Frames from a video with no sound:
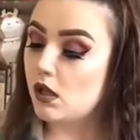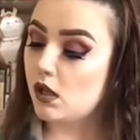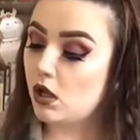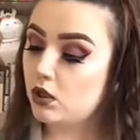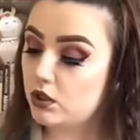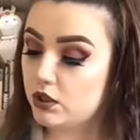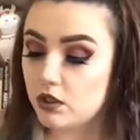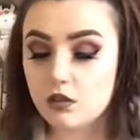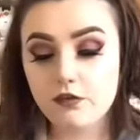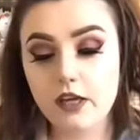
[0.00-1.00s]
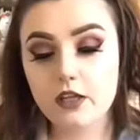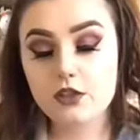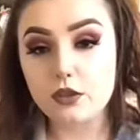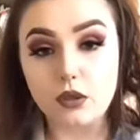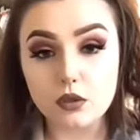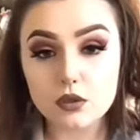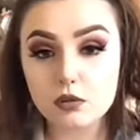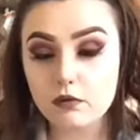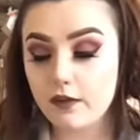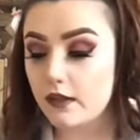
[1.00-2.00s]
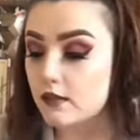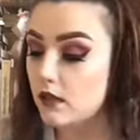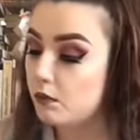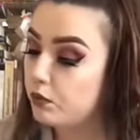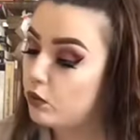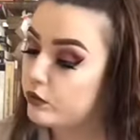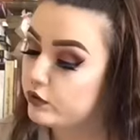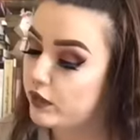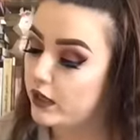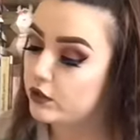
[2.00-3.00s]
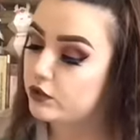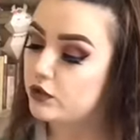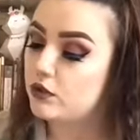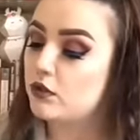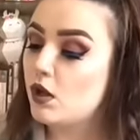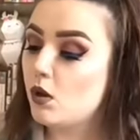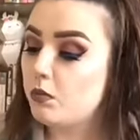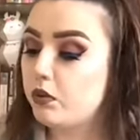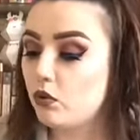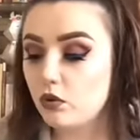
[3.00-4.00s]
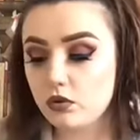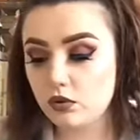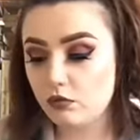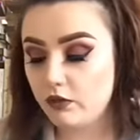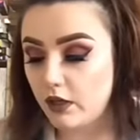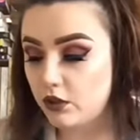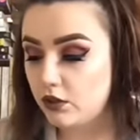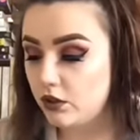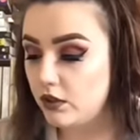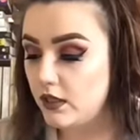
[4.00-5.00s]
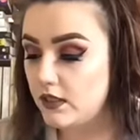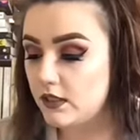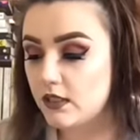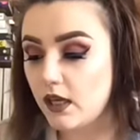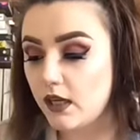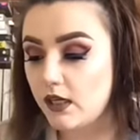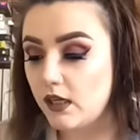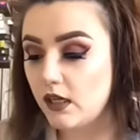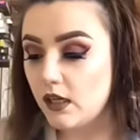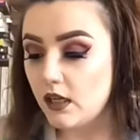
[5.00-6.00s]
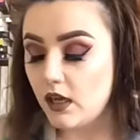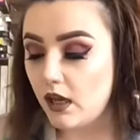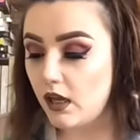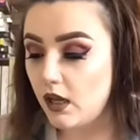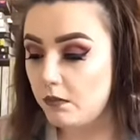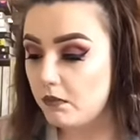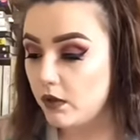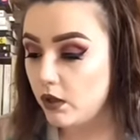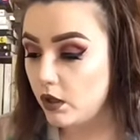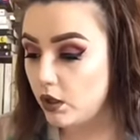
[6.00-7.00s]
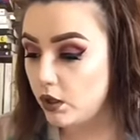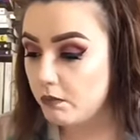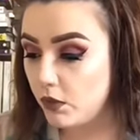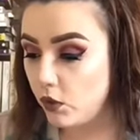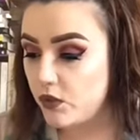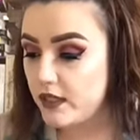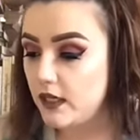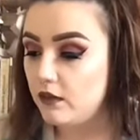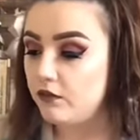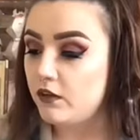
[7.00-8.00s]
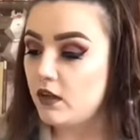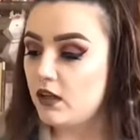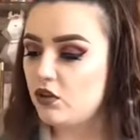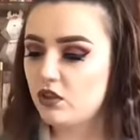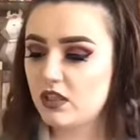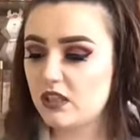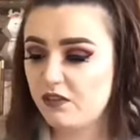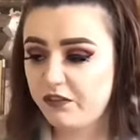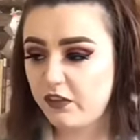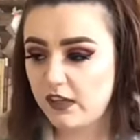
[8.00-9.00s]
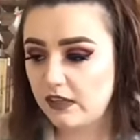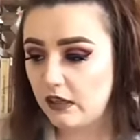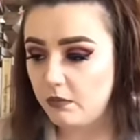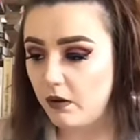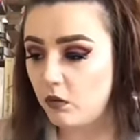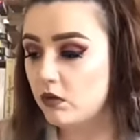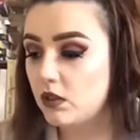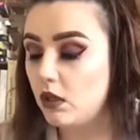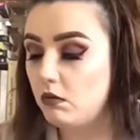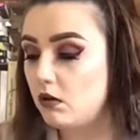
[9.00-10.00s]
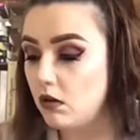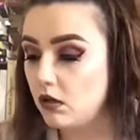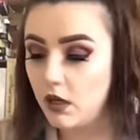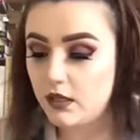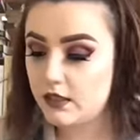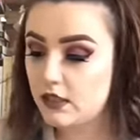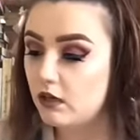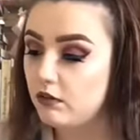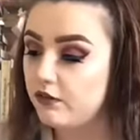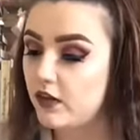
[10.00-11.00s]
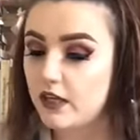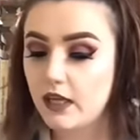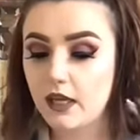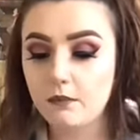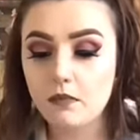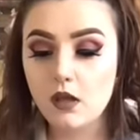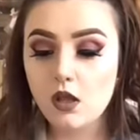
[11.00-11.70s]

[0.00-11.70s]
Utterson's reaction to events and Poole's reaction. Poole's reaction is entirely emotive. He just has a feeling about what's going on and it's terrifying him.